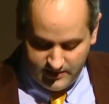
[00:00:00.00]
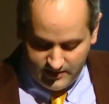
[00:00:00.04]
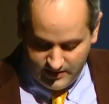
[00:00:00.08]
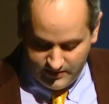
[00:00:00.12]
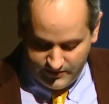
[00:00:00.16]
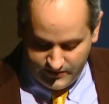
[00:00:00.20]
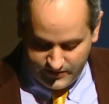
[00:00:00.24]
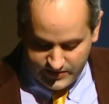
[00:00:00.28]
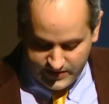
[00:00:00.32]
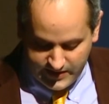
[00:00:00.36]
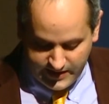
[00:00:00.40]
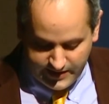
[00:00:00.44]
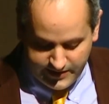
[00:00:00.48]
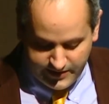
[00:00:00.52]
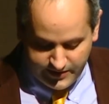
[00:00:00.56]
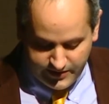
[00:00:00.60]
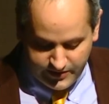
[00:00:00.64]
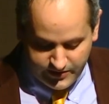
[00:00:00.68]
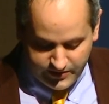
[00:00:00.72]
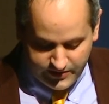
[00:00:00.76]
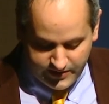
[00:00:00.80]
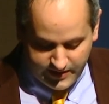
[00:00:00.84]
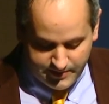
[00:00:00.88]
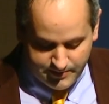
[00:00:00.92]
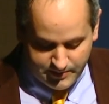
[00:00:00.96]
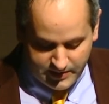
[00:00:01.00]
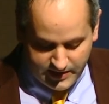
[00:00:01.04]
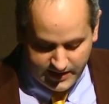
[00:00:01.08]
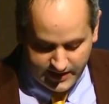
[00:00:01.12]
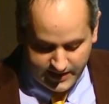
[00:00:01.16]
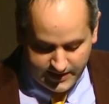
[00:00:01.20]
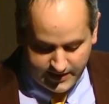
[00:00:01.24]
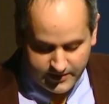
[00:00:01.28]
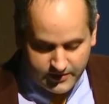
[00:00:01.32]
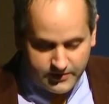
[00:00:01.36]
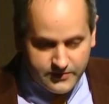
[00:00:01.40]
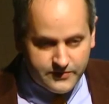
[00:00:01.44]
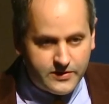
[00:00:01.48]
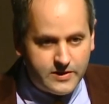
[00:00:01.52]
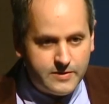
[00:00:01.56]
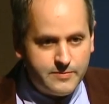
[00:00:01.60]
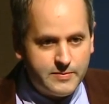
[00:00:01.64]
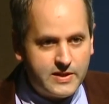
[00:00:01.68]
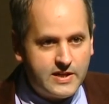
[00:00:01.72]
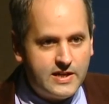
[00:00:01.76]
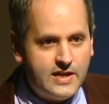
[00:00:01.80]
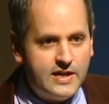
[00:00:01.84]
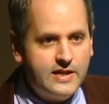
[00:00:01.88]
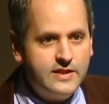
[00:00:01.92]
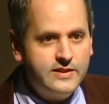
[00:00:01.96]
of cellular and molecular
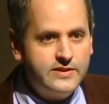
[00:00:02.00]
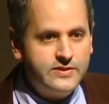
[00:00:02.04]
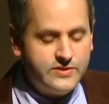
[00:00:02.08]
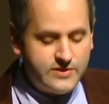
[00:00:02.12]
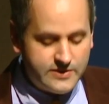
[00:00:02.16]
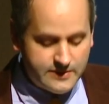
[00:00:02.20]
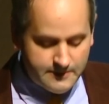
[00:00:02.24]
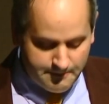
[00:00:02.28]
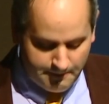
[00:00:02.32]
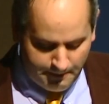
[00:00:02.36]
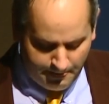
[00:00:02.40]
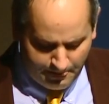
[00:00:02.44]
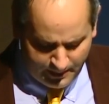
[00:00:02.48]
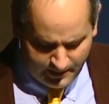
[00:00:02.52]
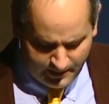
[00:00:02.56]
pharmacology.